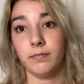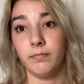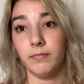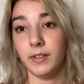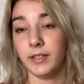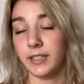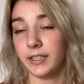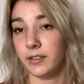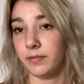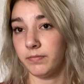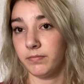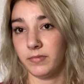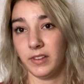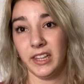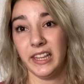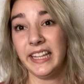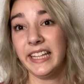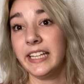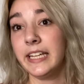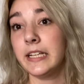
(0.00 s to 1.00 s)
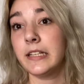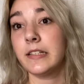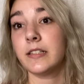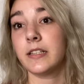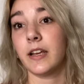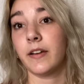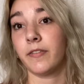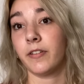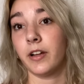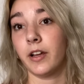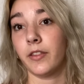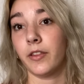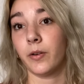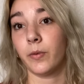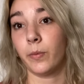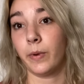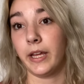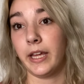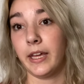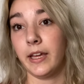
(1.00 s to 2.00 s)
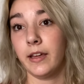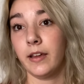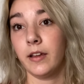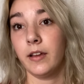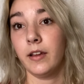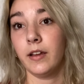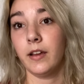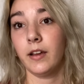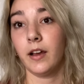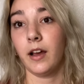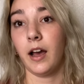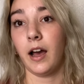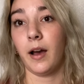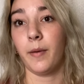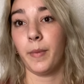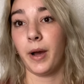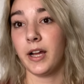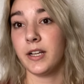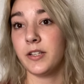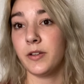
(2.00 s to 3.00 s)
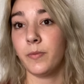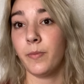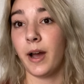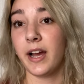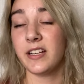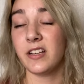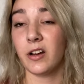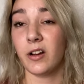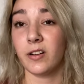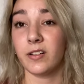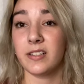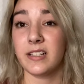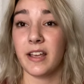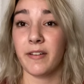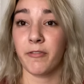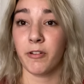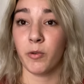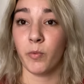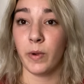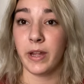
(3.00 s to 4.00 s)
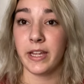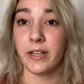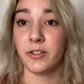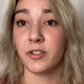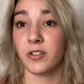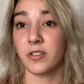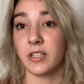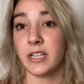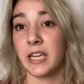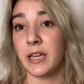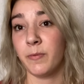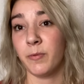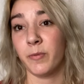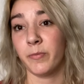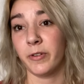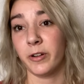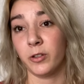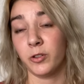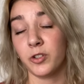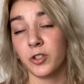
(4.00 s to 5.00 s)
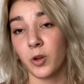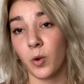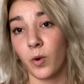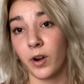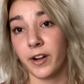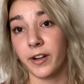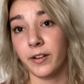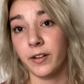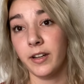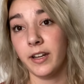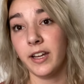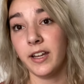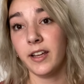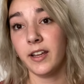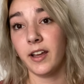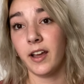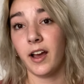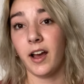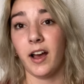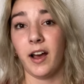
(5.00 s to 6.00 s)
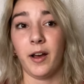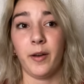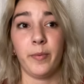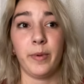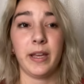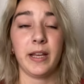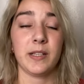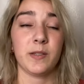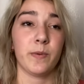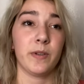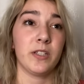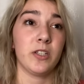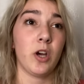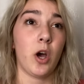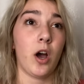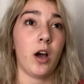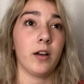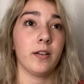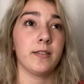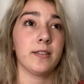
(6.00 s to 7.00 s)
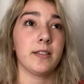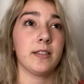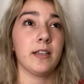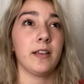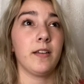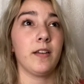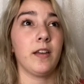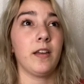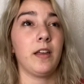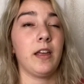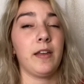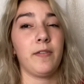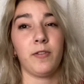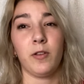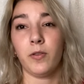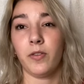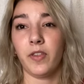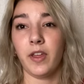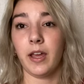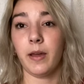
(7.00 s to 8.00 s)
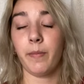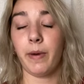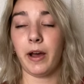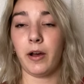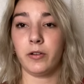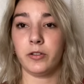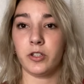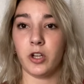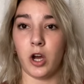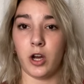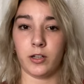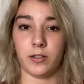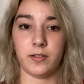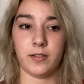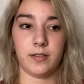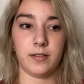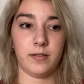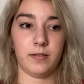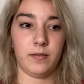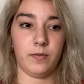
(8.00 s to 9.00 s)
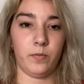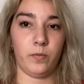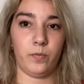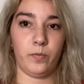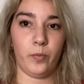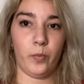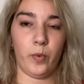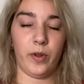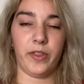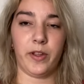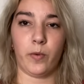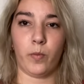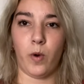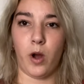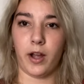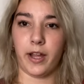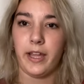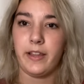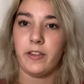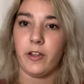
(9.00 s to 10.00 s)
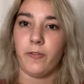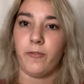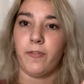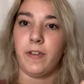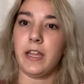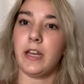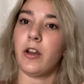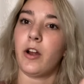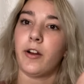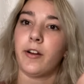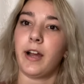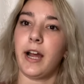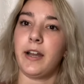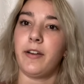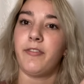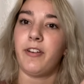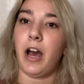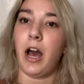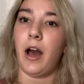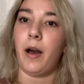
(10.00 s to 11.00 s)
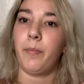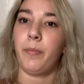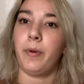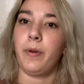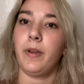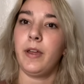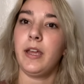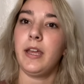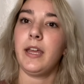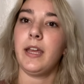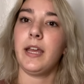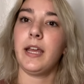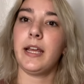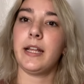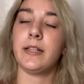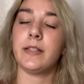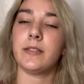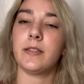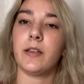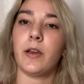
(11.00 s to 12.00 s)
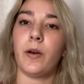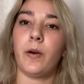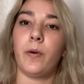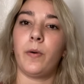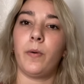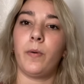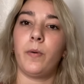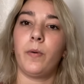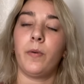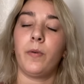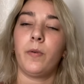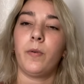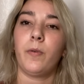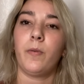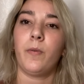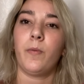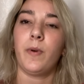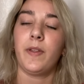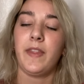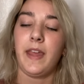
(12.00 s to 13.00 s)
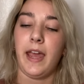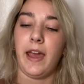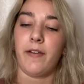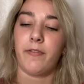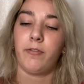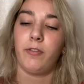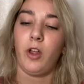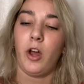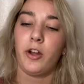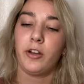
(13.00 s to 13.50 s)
at least every other week. I do my dogs every week just to keep them real short, because when dogs, if you think about dogs when they're walking, their feet are kind of up. And so when they have long